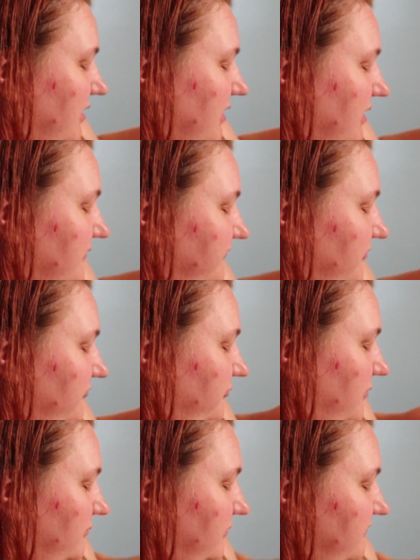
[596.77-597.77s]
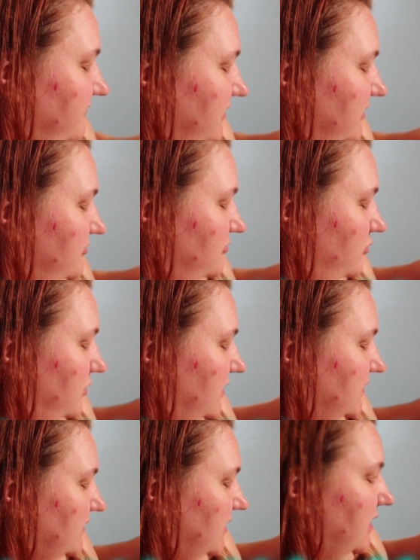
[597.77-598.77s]
Uh, the first one we finished
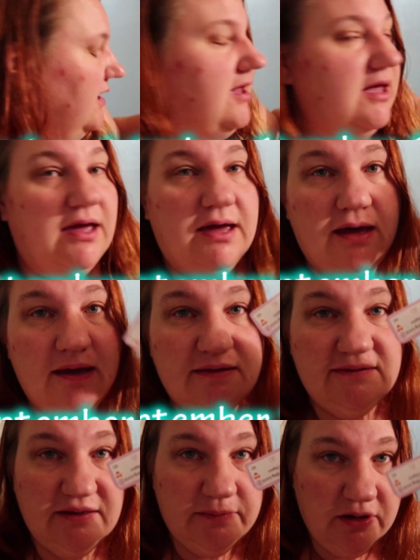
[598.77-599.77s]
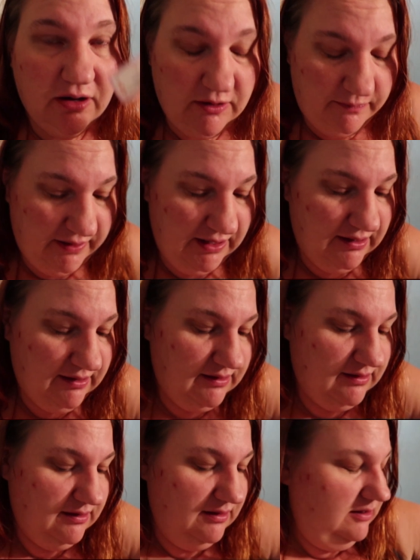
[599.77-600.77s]
was a TBR pick
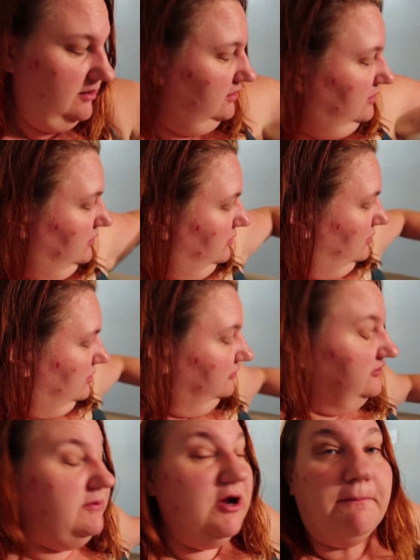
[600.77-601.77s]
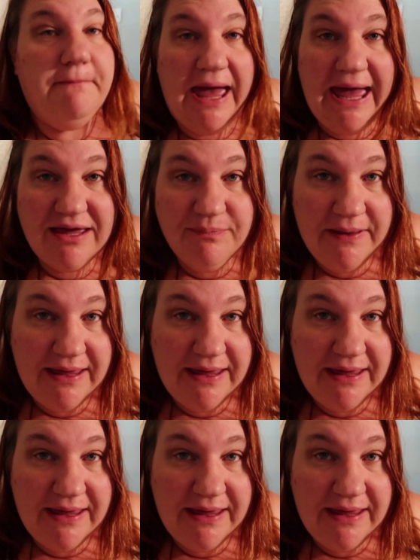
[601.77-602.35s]
or TBR bag